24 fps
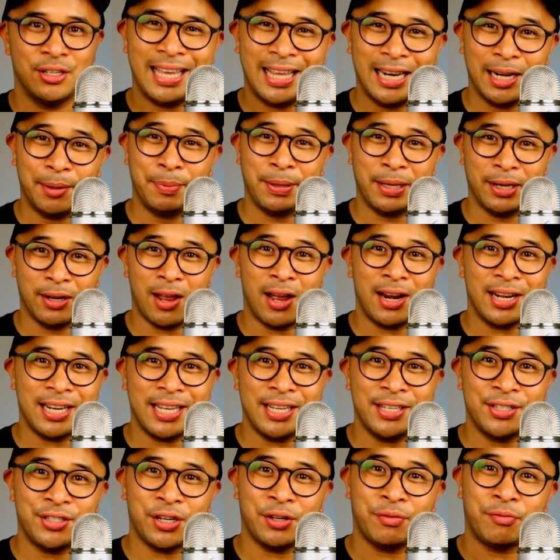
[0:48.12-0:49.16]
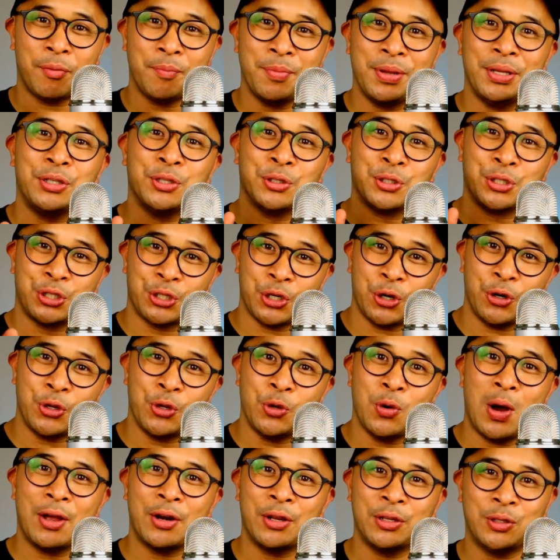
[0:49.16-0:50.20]
It'll be a lot easier for me to show
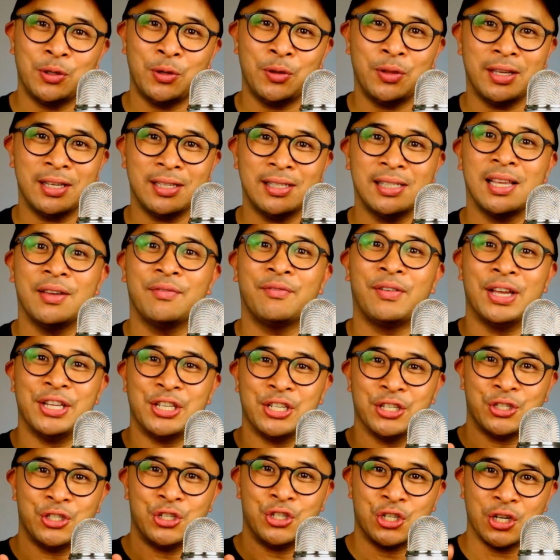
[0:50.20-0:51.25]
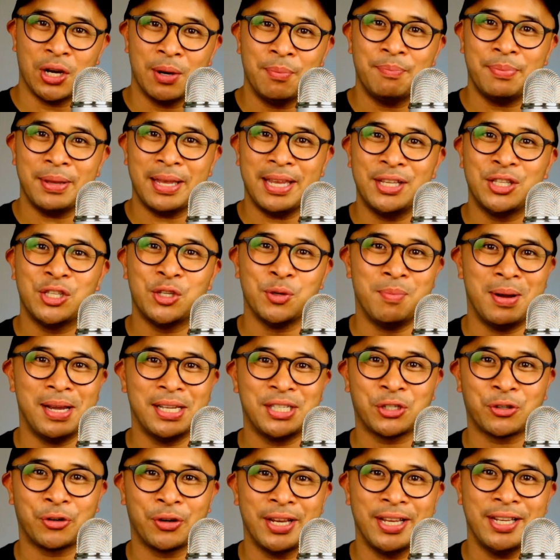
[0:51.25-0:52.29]
you how to do this if I just jump into my
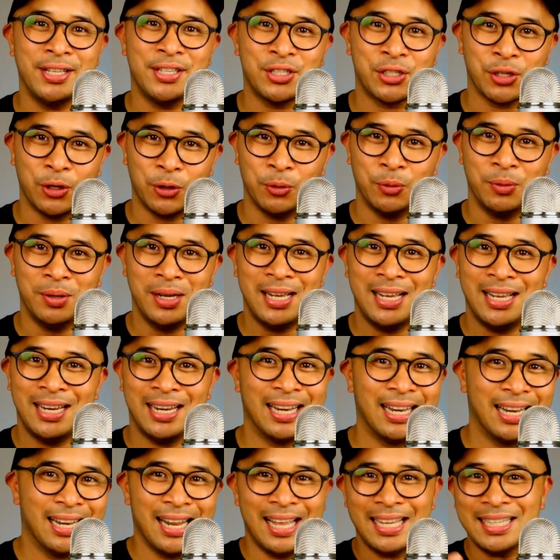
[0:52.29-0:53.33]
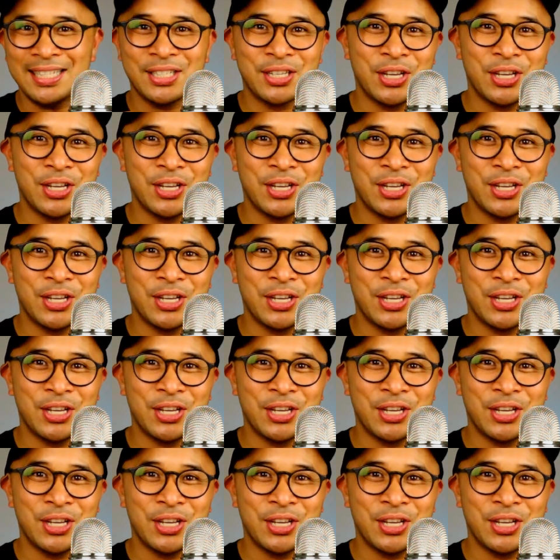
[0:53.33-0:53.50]
screen. So Let's